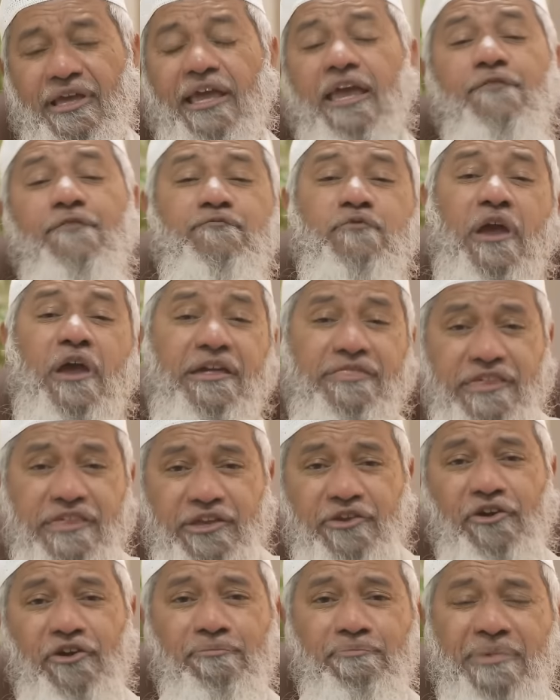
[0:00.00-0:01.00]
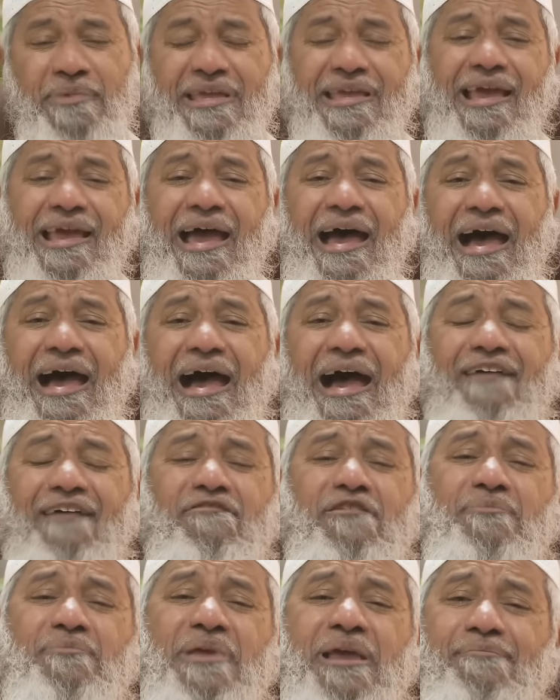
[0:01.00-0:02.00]
If you execute me, I
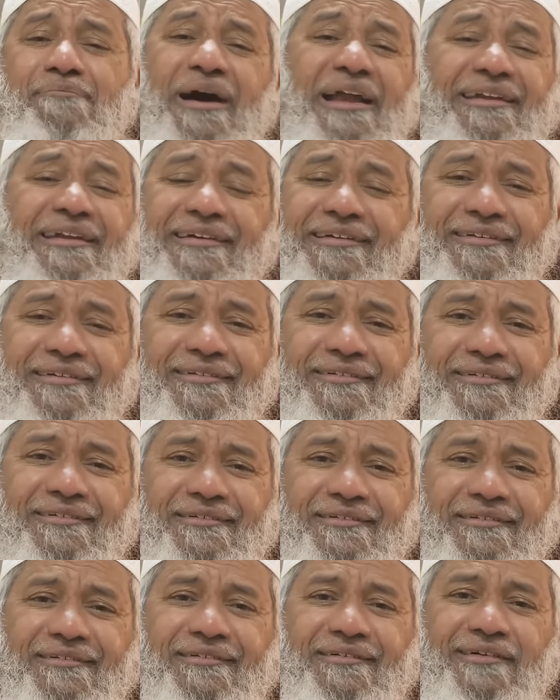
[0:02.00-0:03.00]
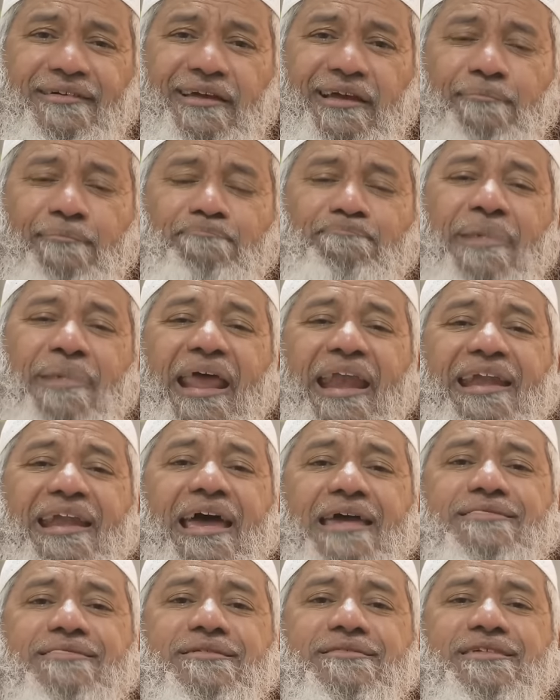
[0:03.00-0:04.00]
will be a martyr.
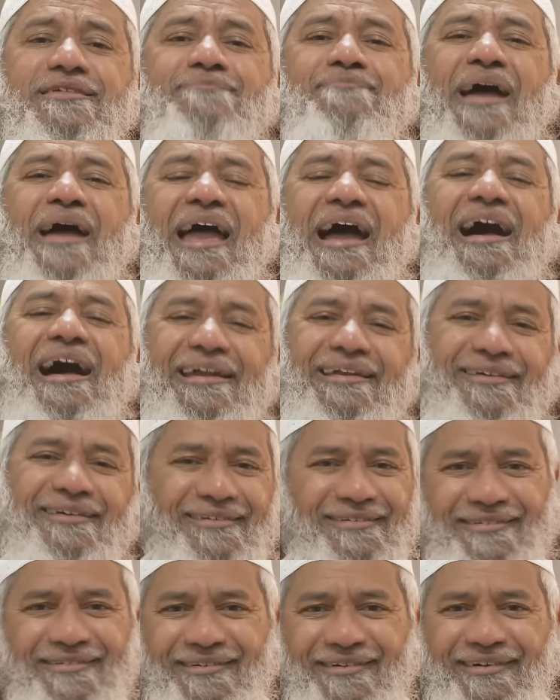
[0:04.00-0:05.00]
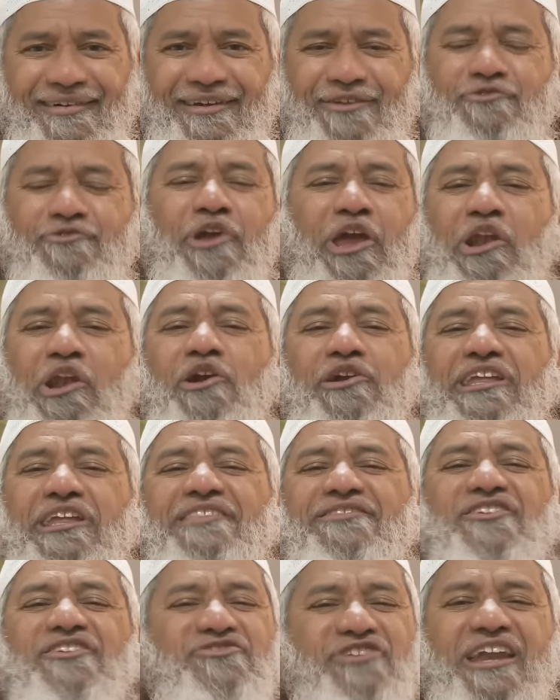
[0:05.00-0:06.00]
Paradise is in my heart. You cannot
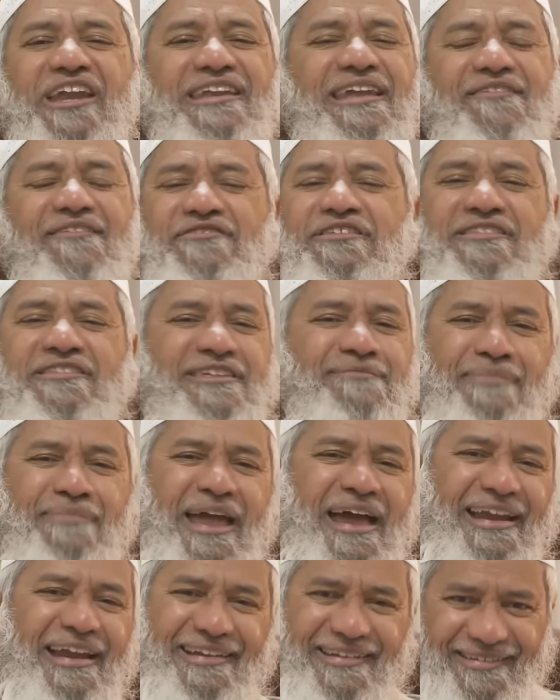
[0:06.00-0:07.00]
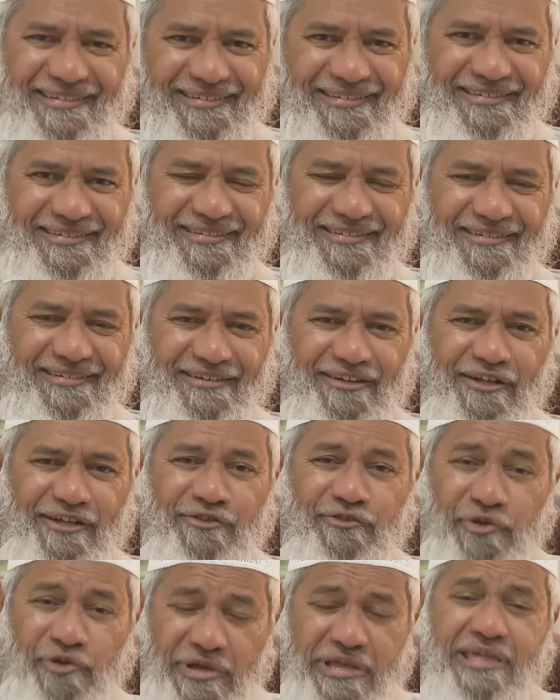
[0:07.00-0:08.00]
take the Jannah which is in my heart.
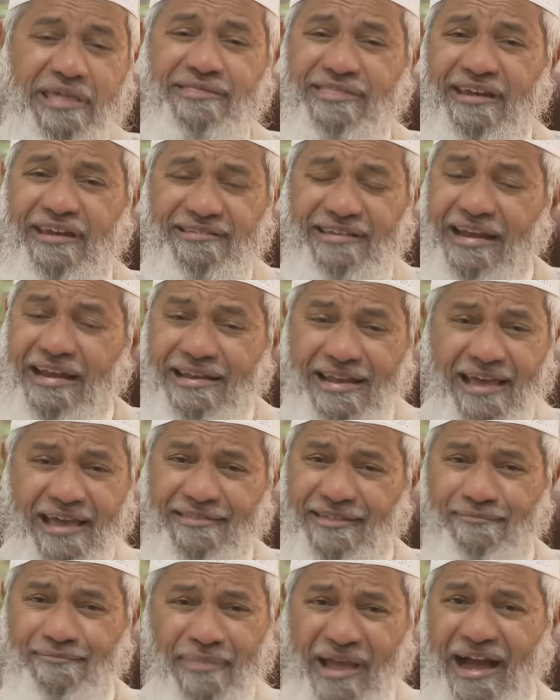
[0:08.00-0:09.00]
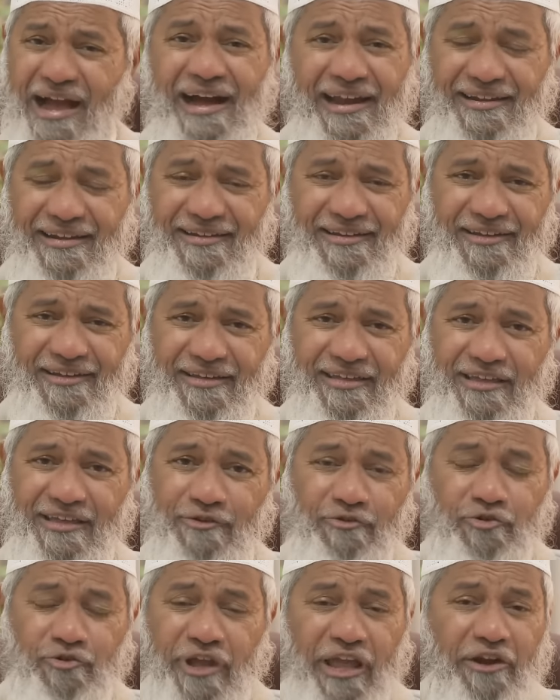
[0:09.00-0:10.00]
So he said, Jannah is in my heart.
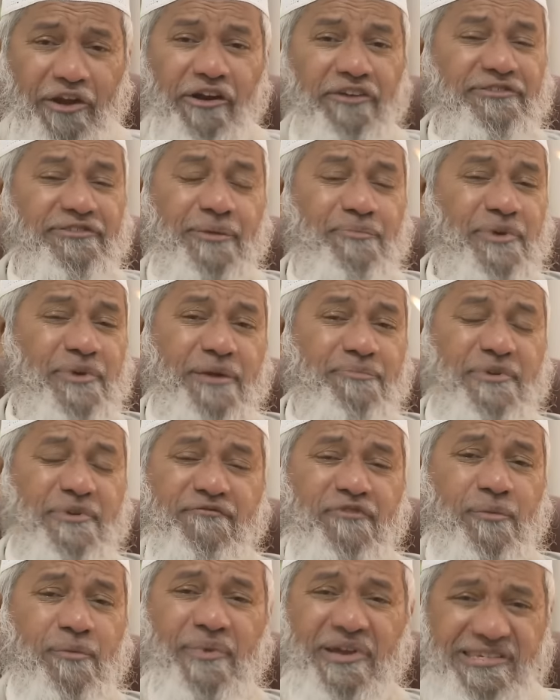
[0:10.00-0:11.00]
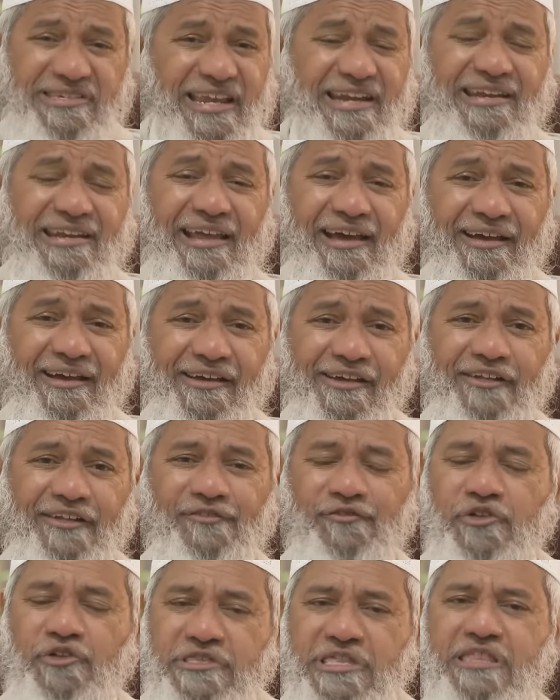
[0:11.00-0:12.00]
You cannot separate me from my Jannah.
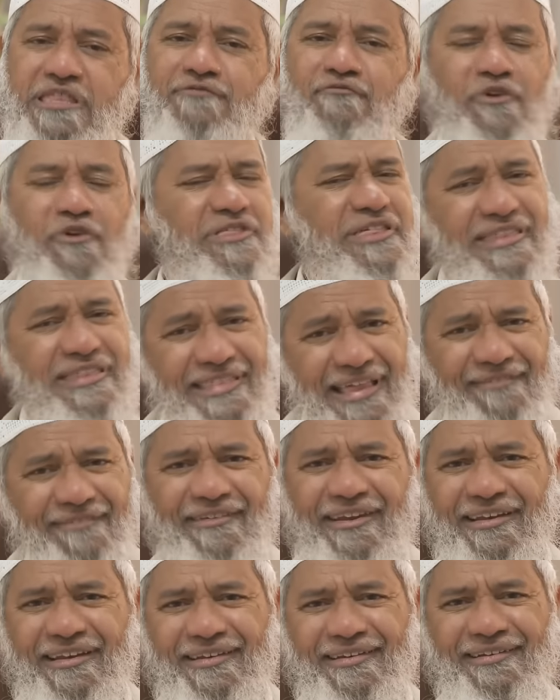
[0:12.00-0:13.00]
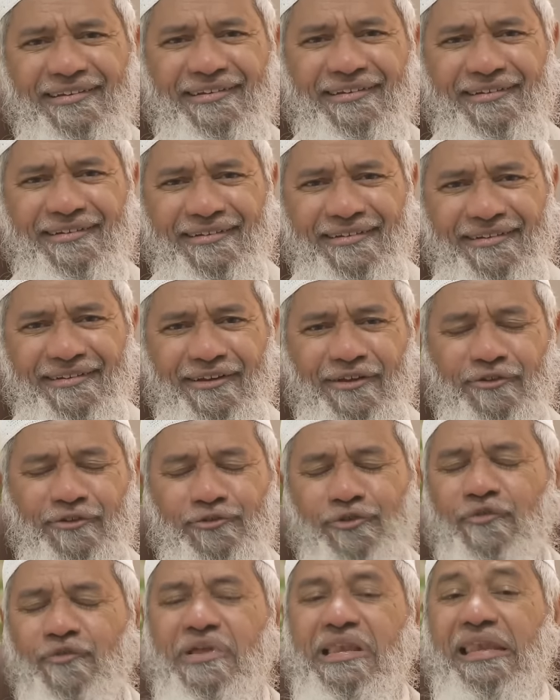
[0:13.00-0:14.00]
So this was his level.
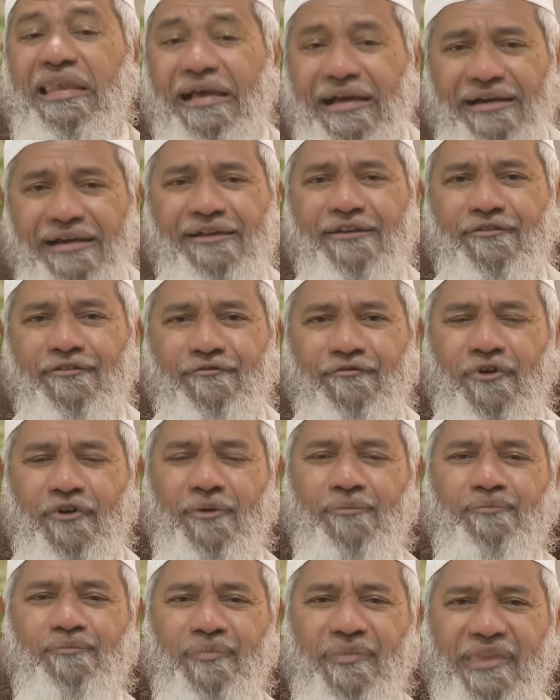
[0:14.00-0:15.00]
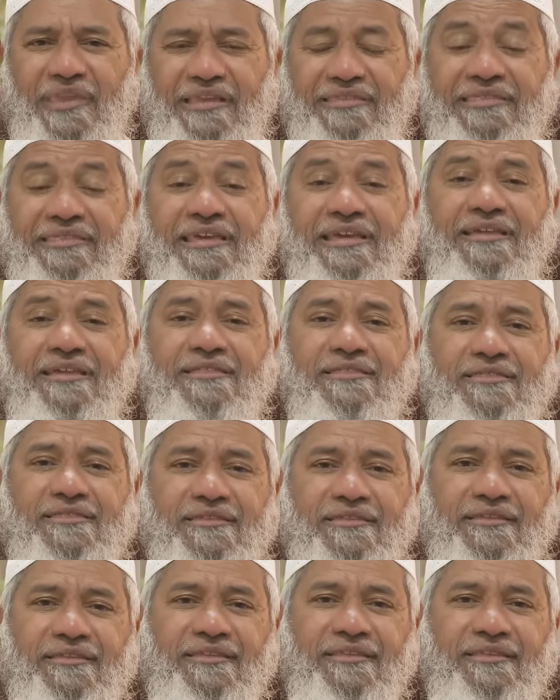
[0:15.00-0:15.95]
So we learn from these